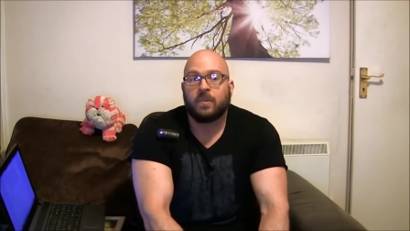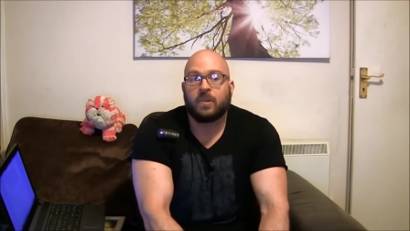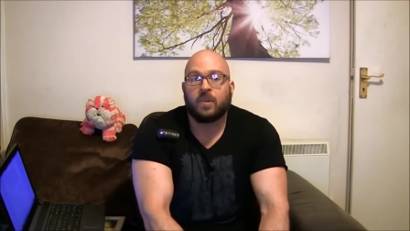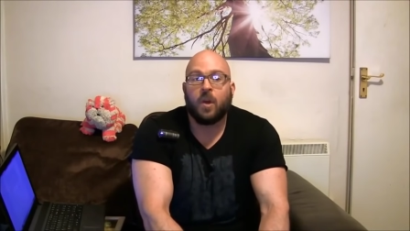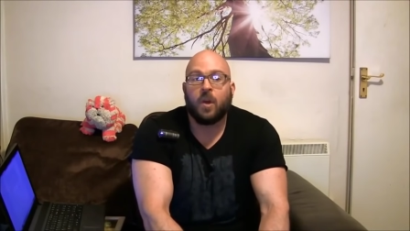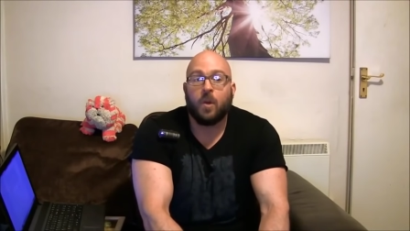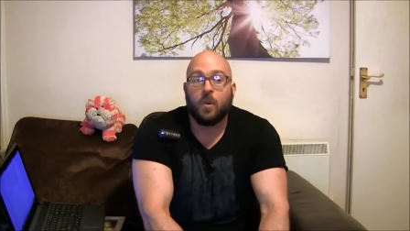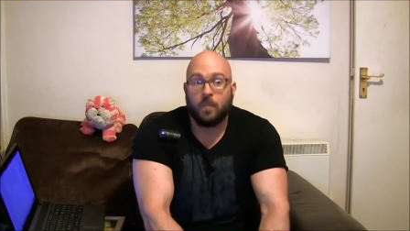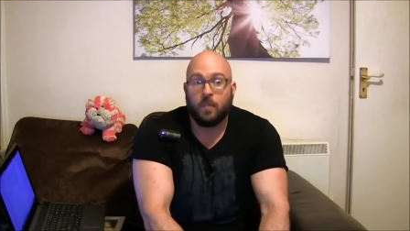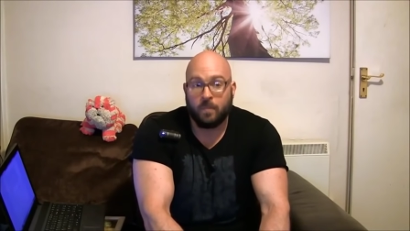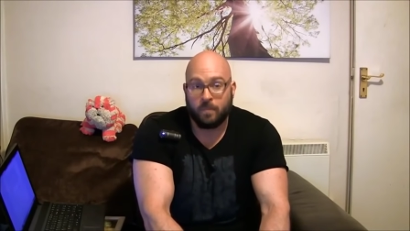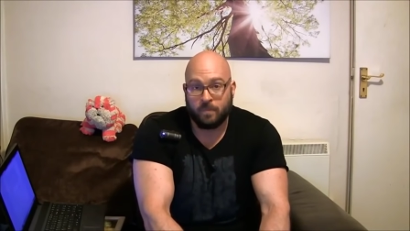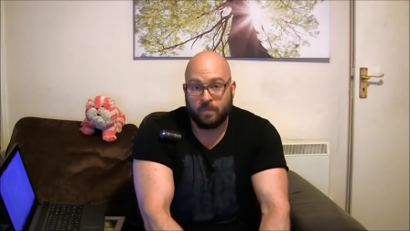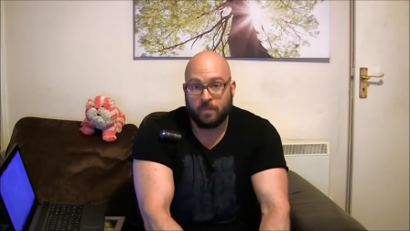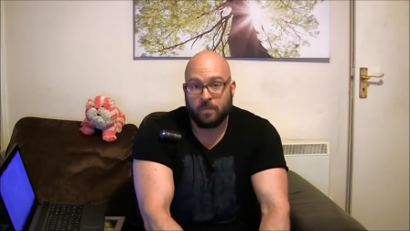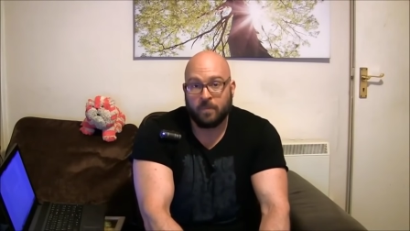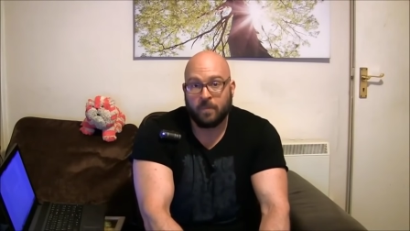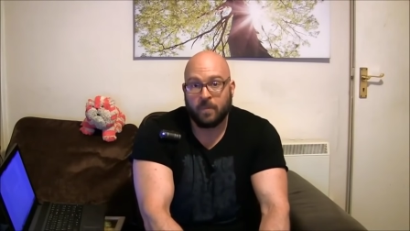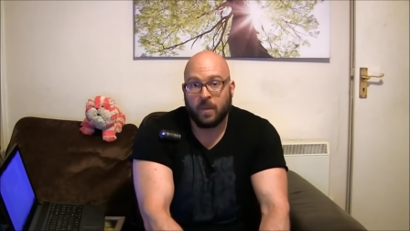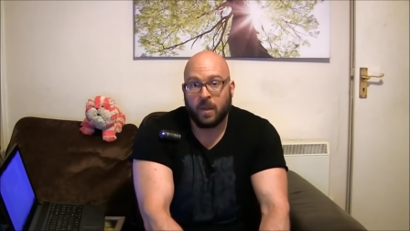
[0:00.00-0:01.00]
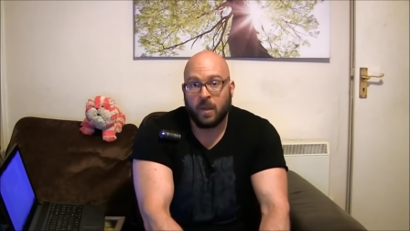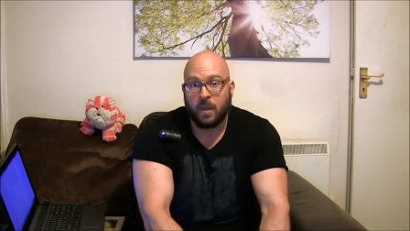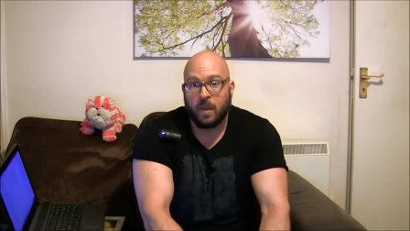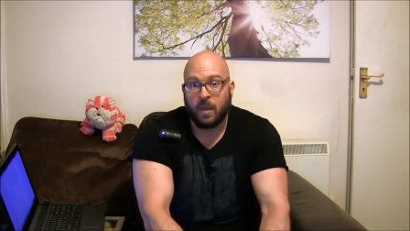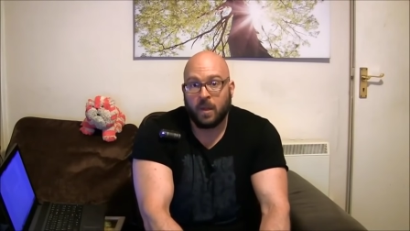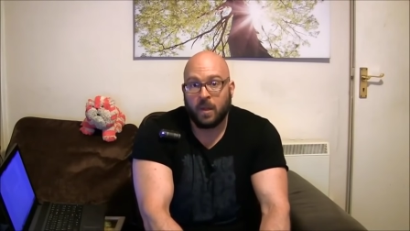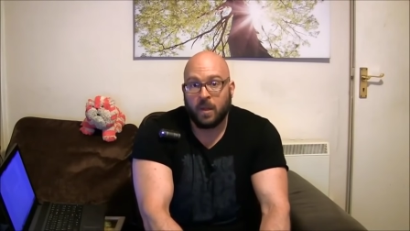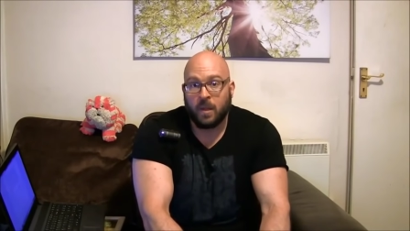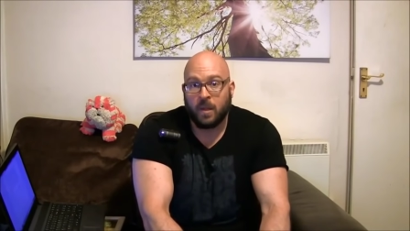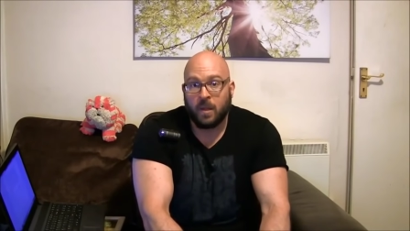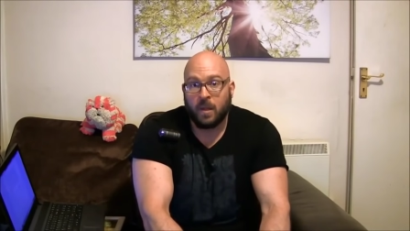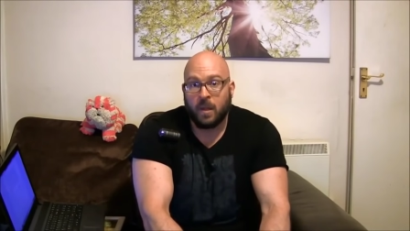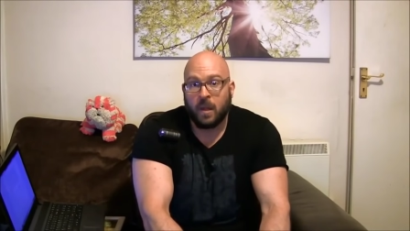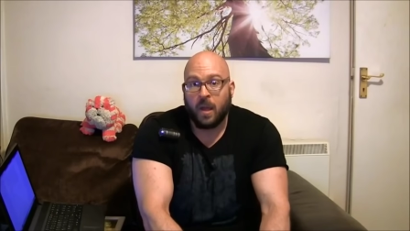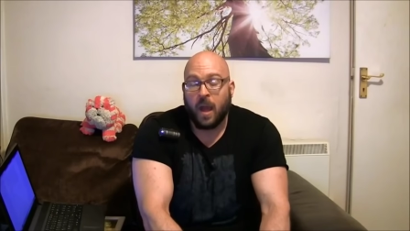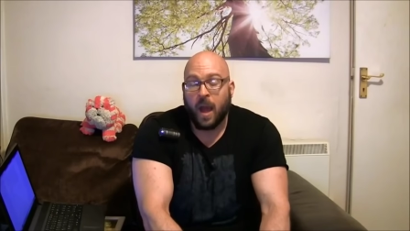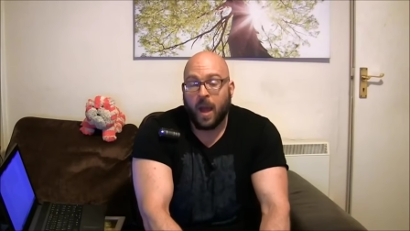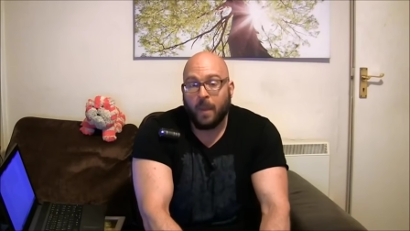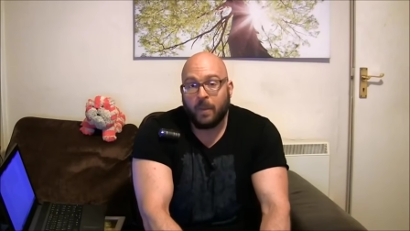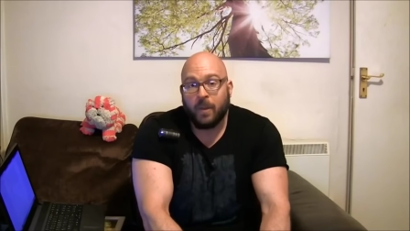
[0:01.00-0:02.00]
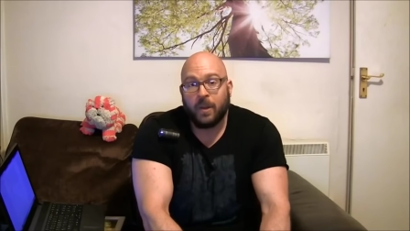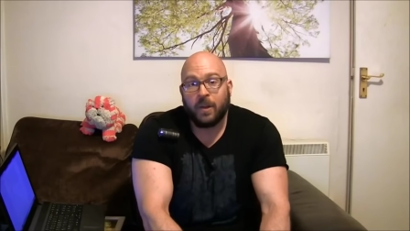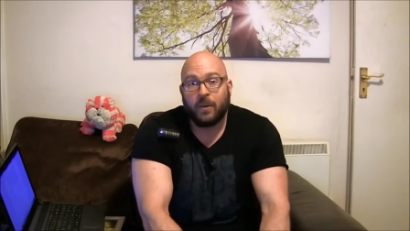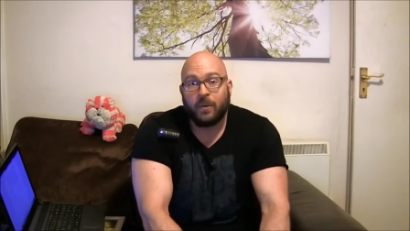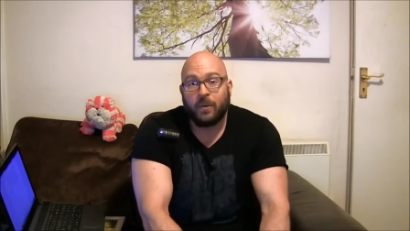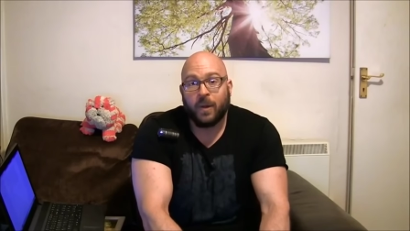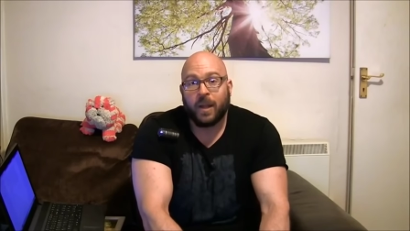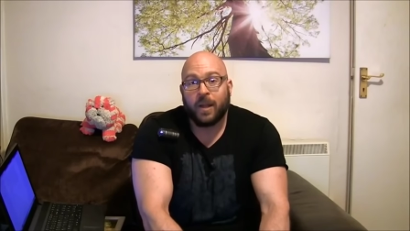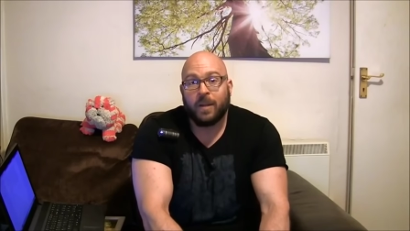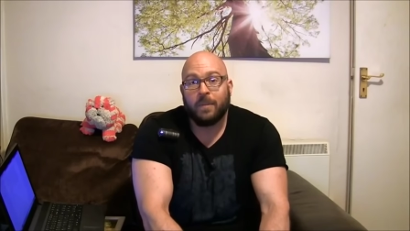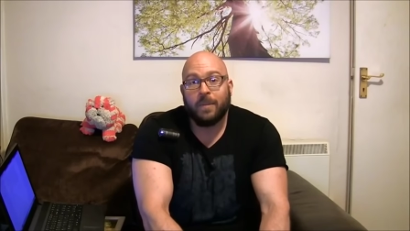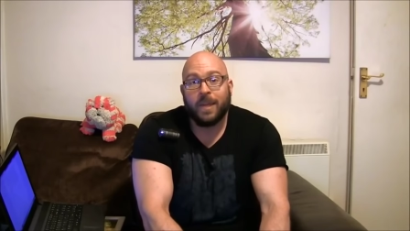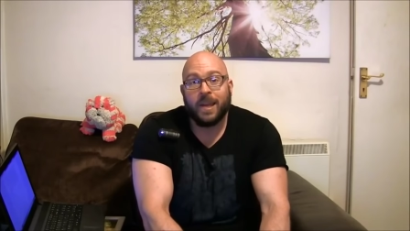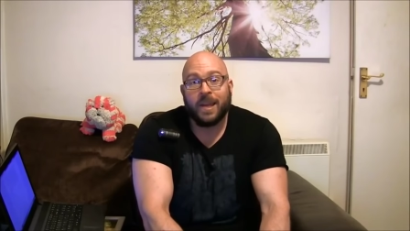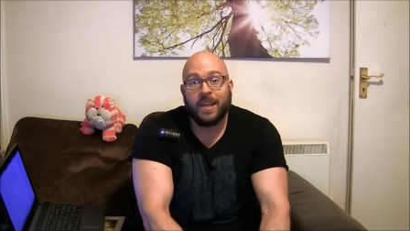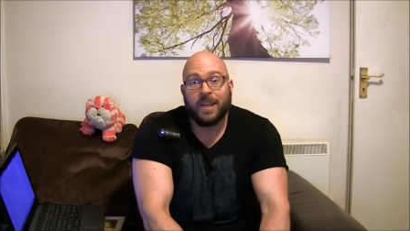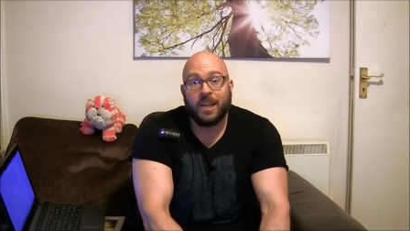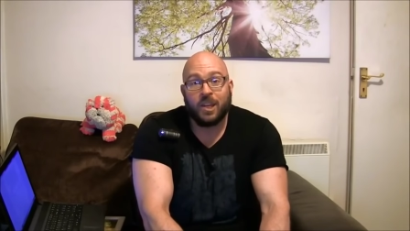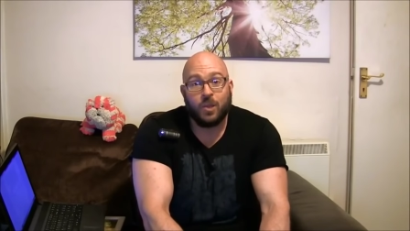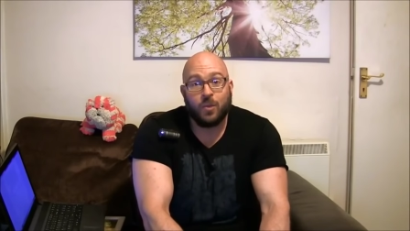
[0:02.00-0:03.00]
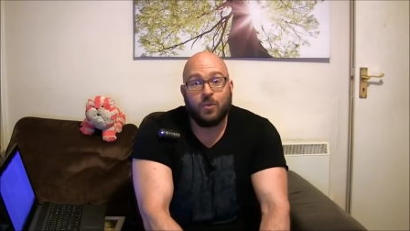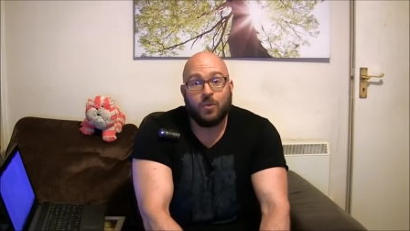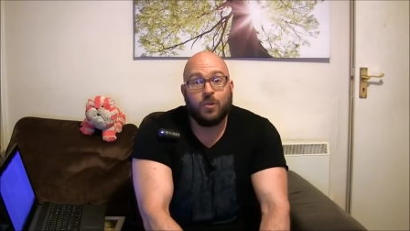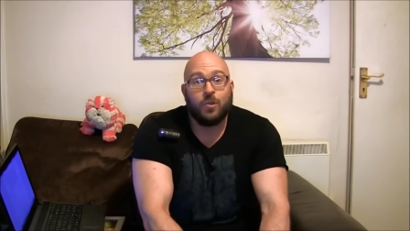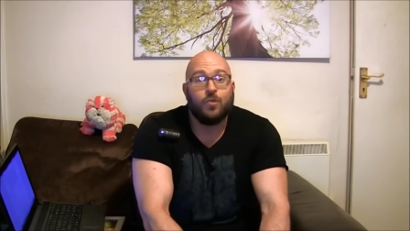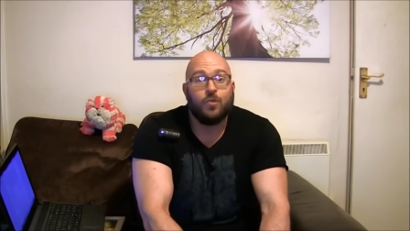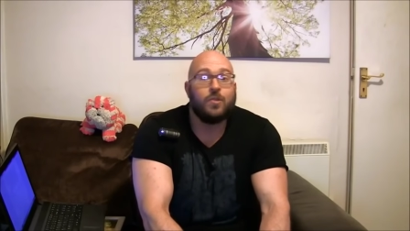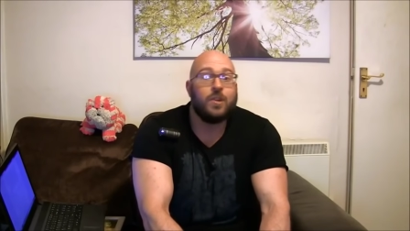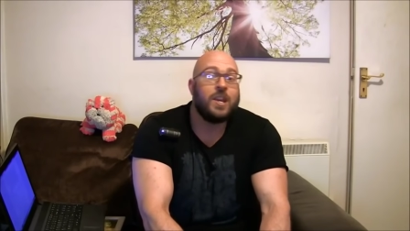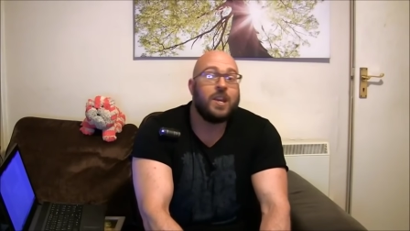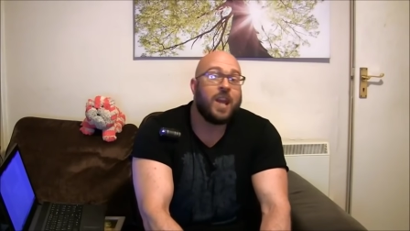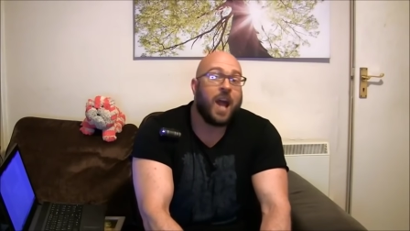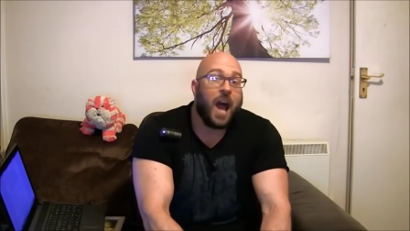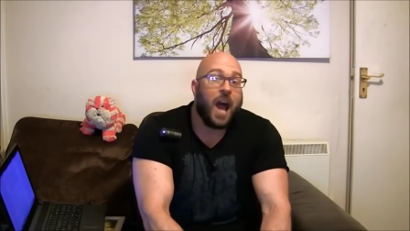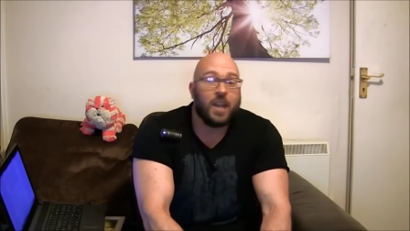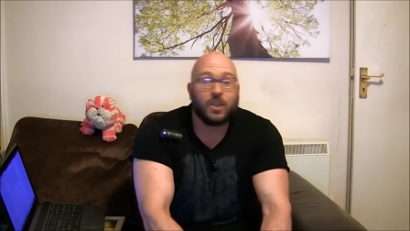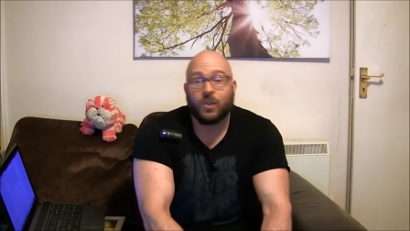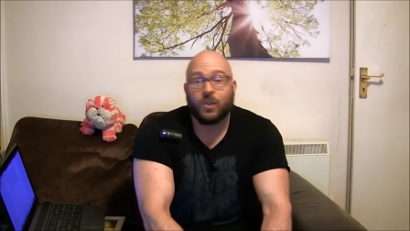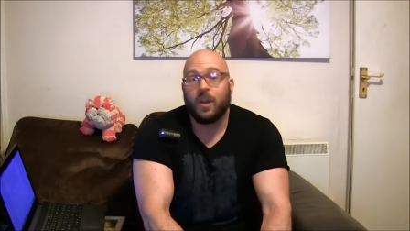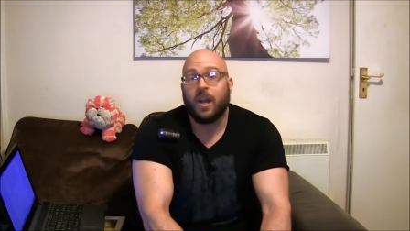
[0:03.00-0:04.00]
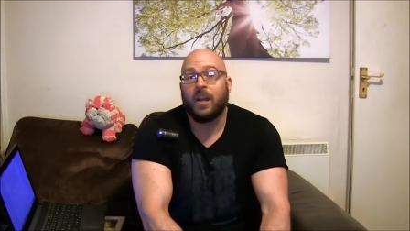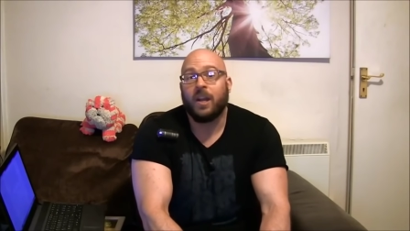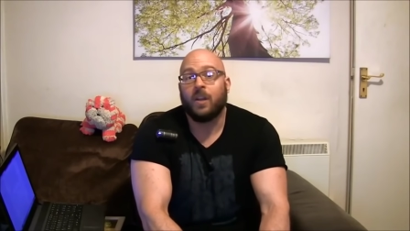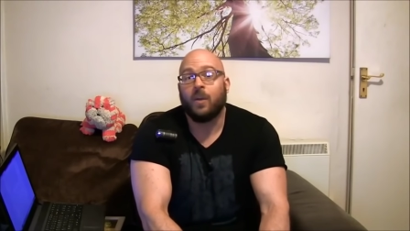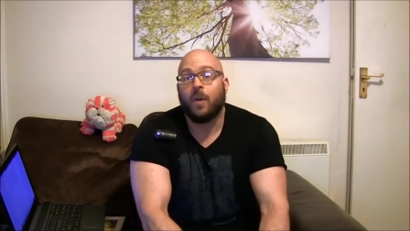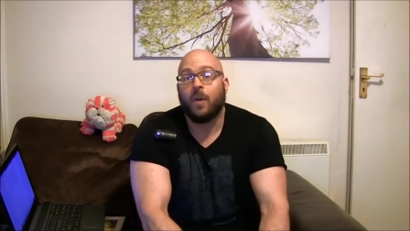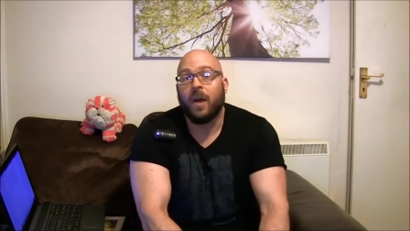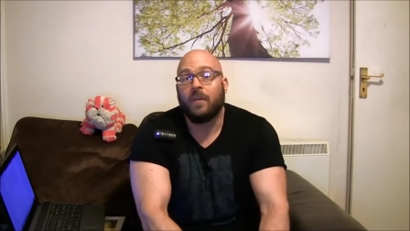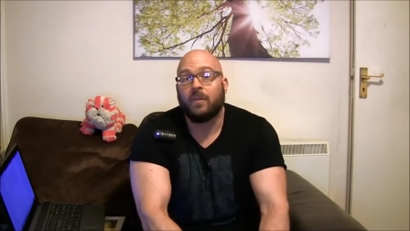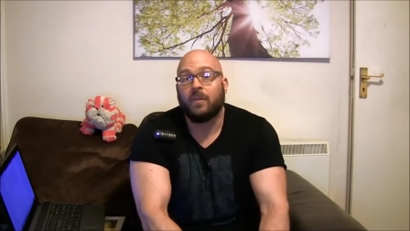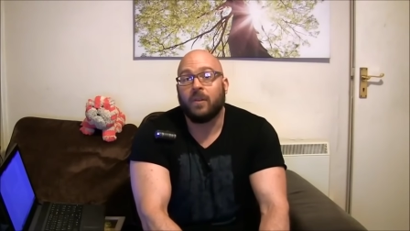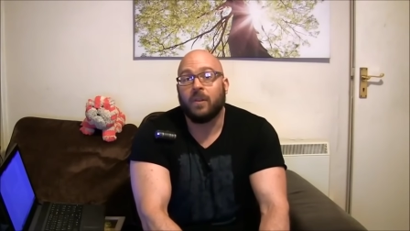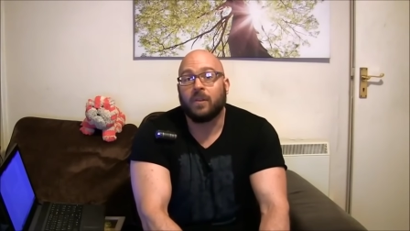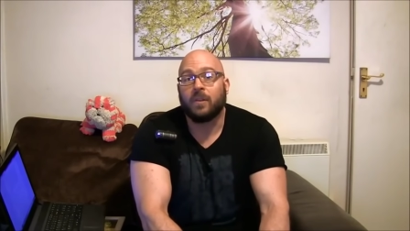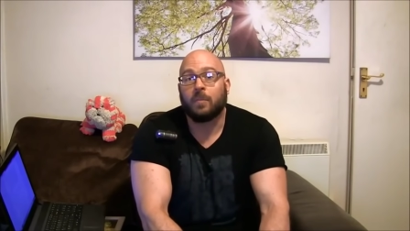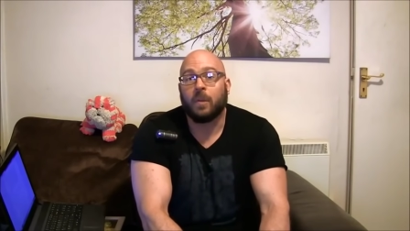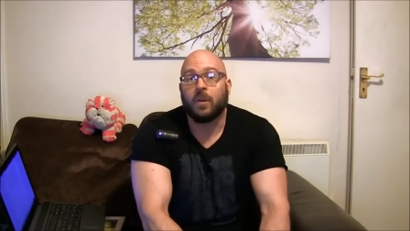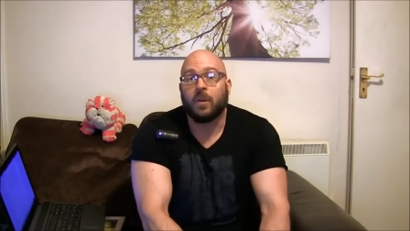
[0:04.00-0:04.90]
So, I'm going to recommend that you do not try to go after this